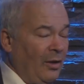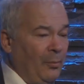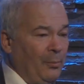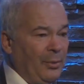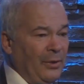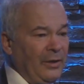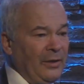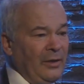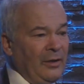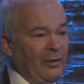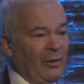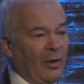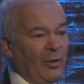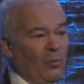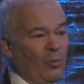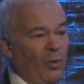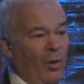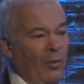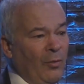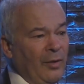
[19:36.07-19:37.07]
But, you know, I
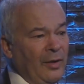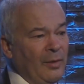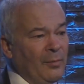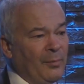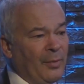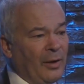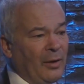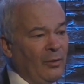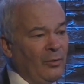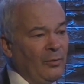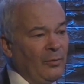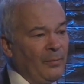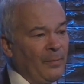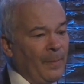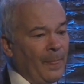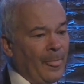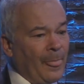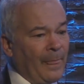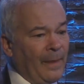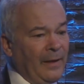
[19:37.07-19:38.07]
worry about,
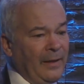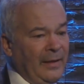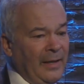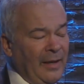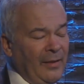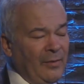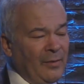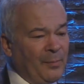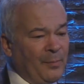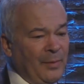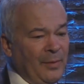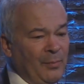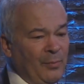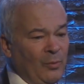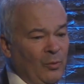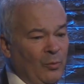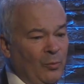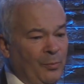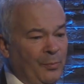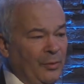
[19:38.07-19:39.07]
again, the
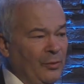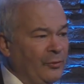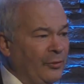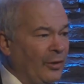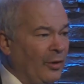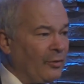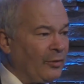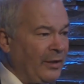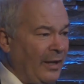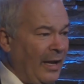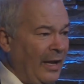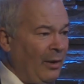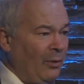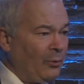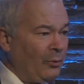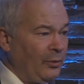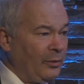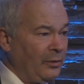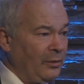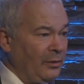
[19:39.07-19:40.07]
people who built our
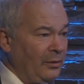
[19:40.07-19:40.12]
town.